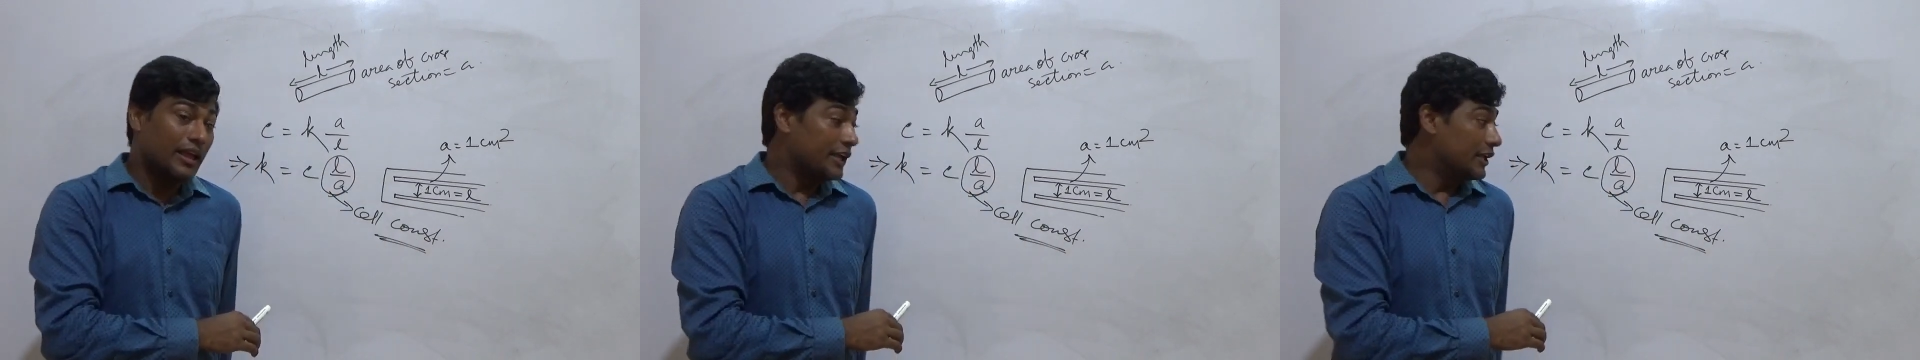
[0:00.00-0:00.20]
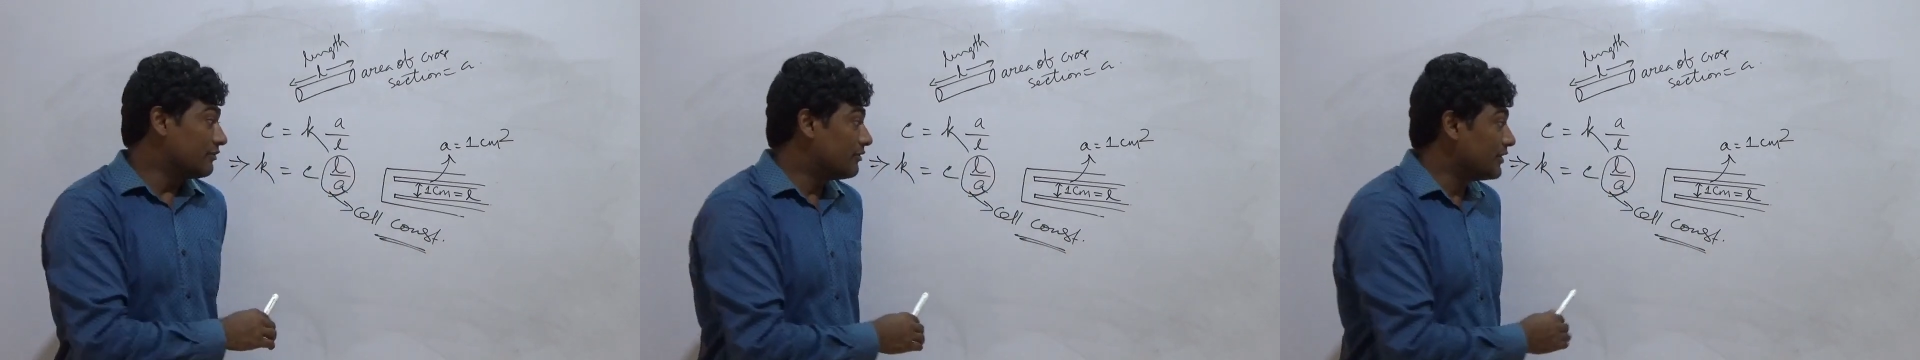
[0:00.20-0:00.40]

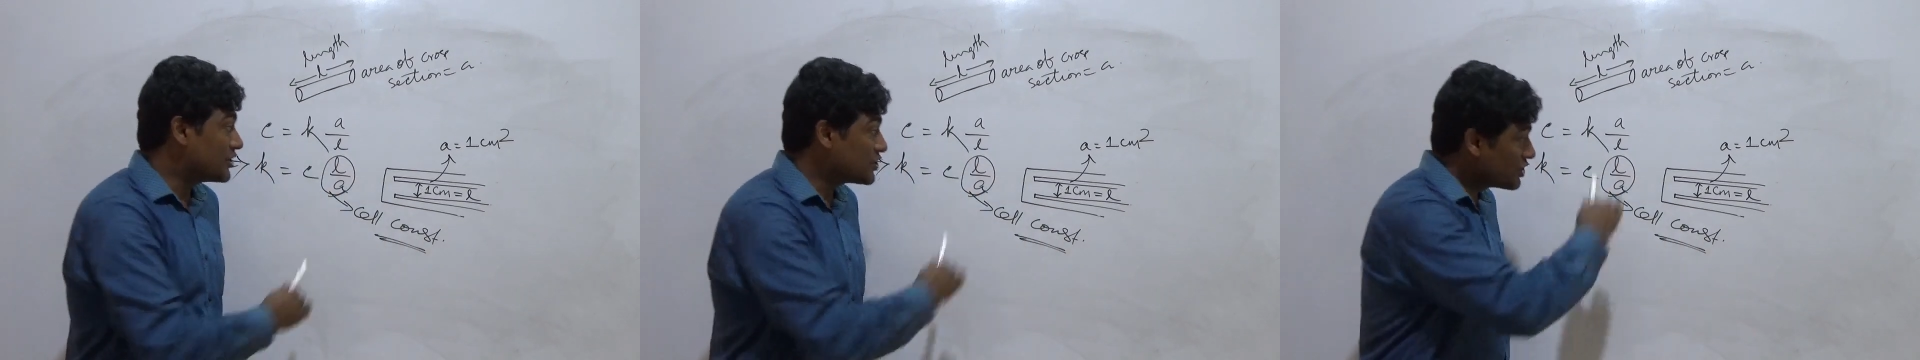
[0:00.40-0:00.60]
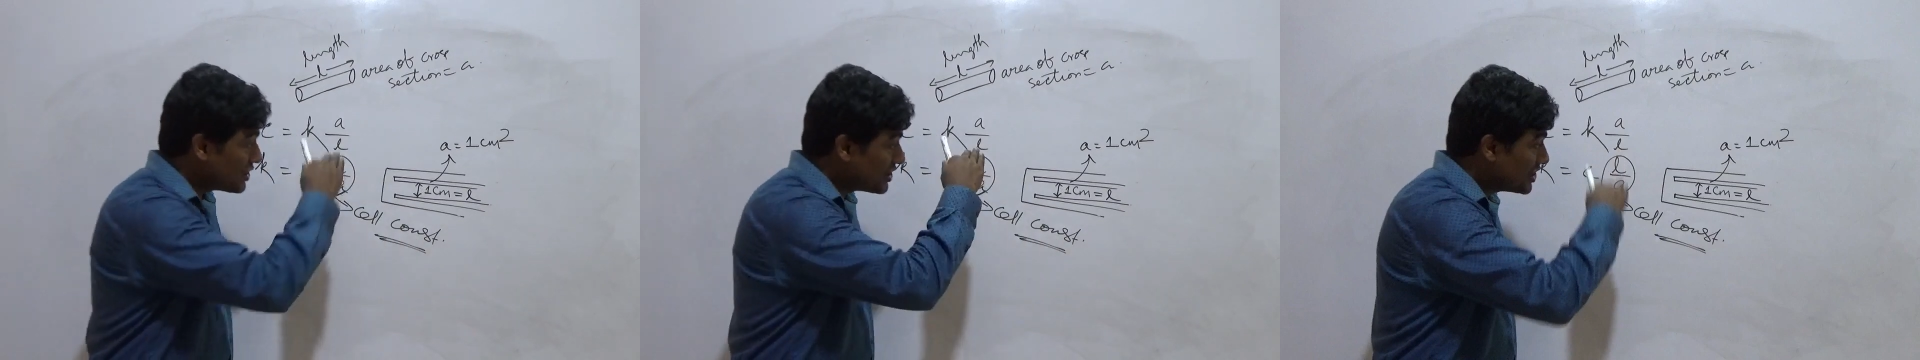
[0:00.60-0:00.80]
in
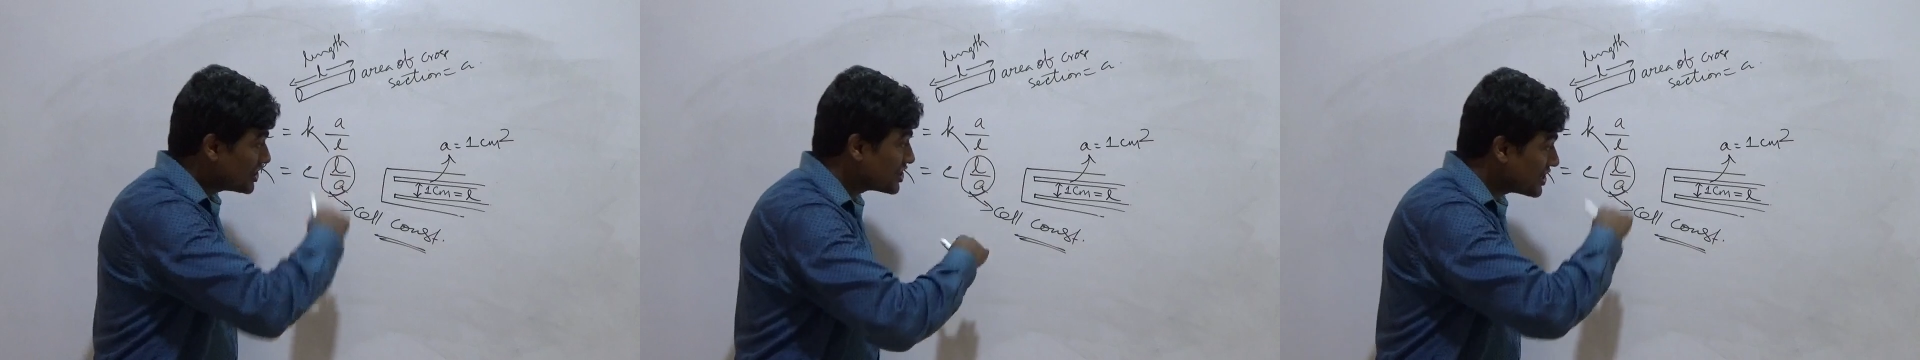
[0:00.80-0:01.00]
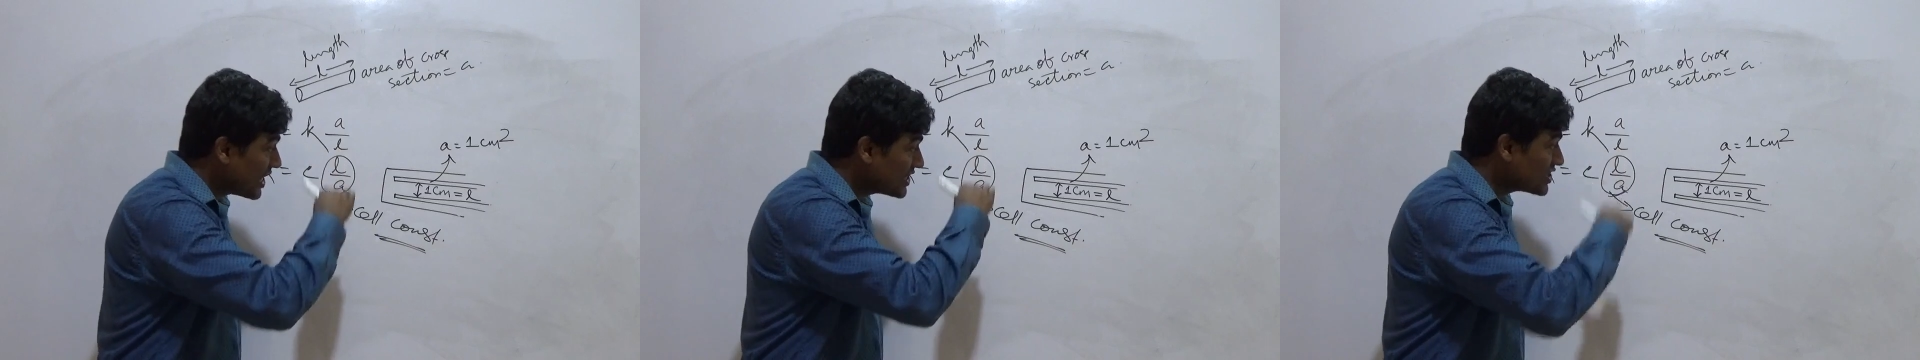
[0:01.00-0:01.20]
which the
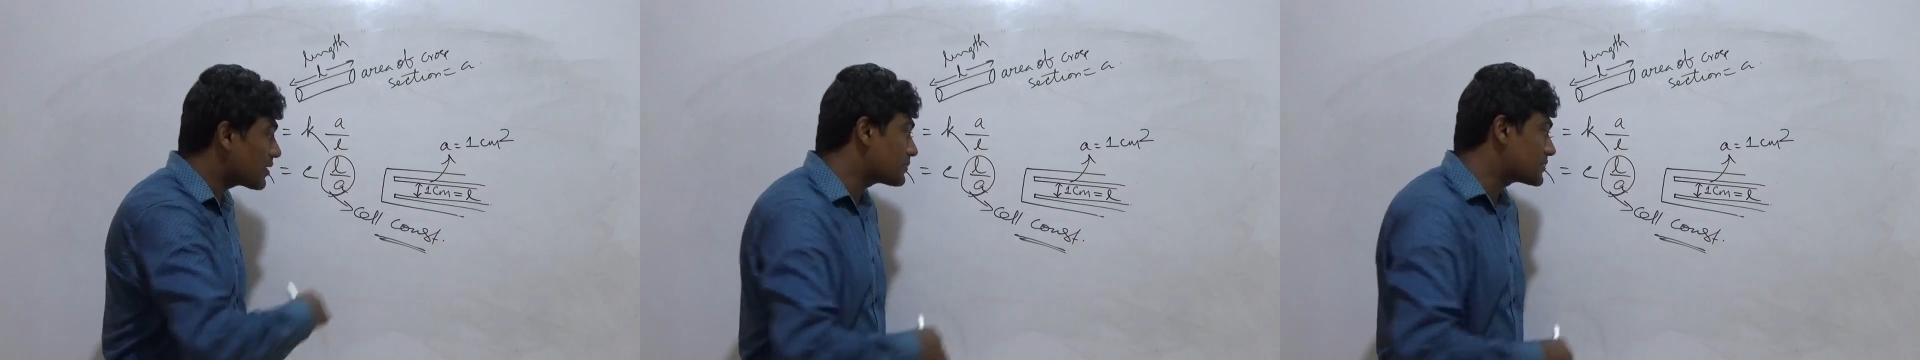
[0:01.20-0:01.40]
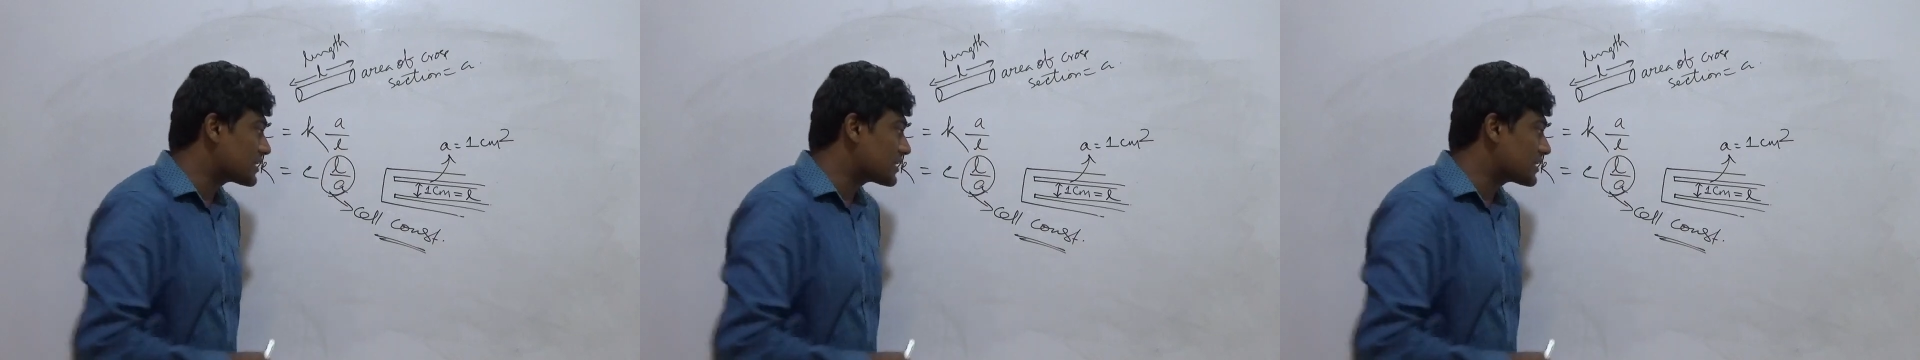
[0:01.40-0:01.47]
distance of